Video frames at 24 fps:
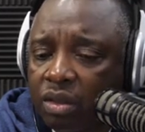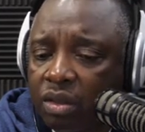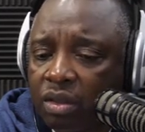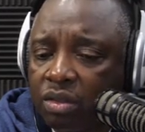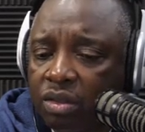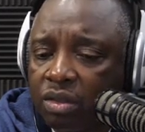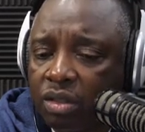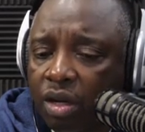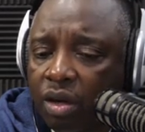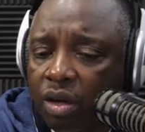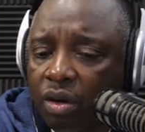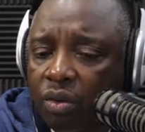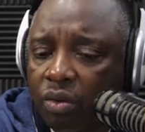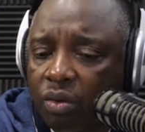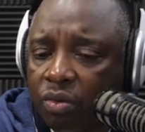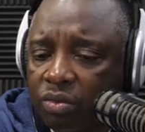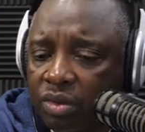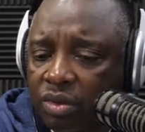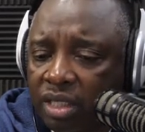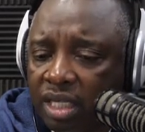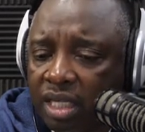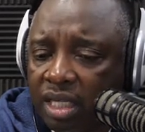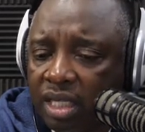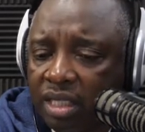
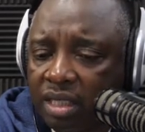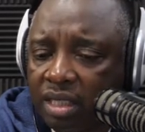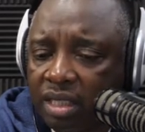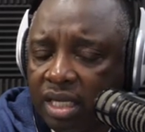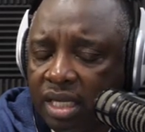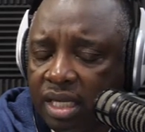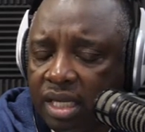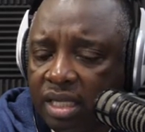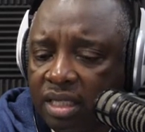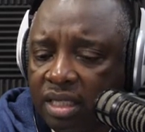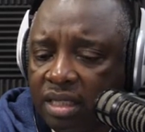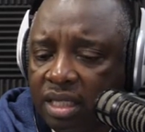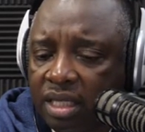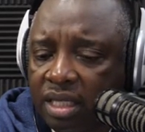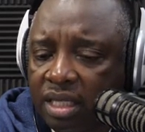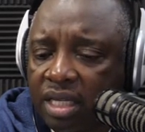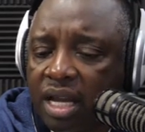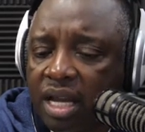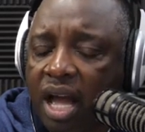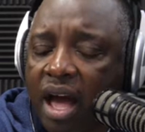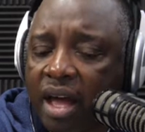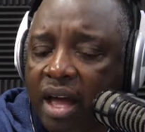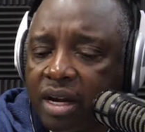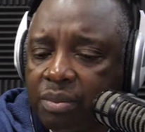the
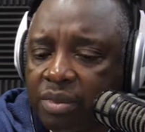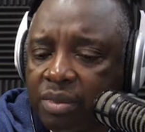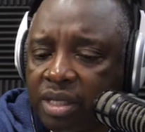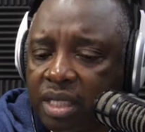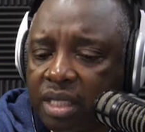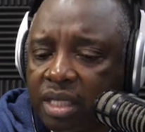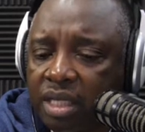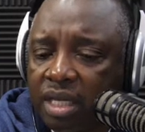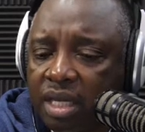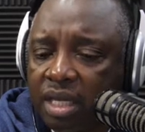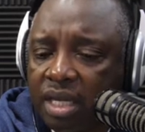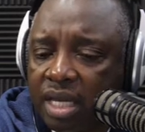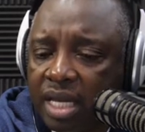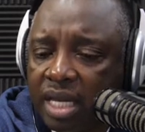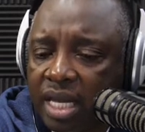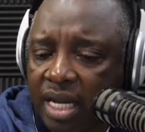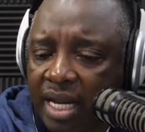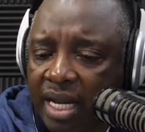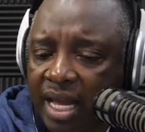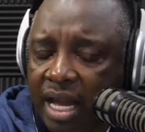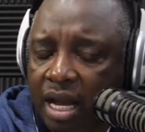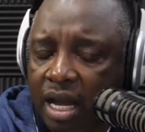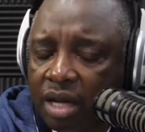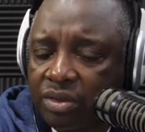economy and
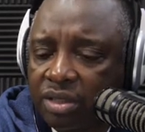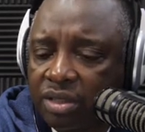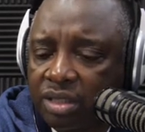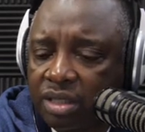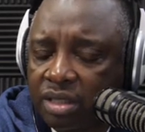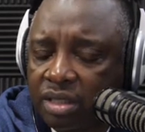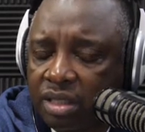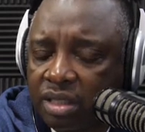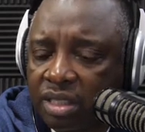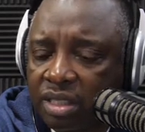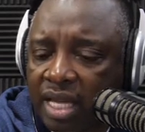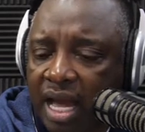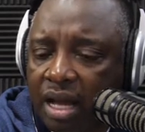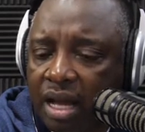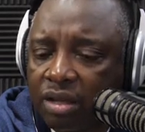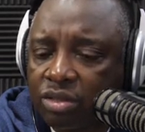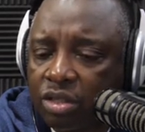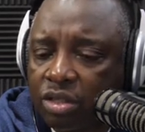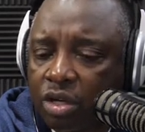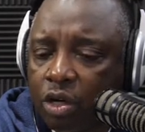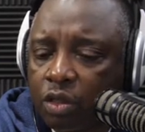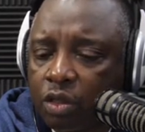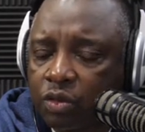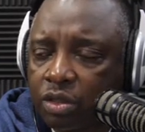how the Dow
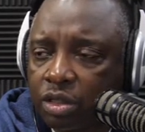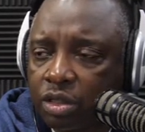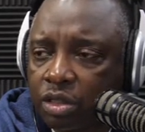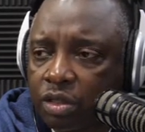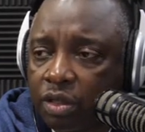Jones,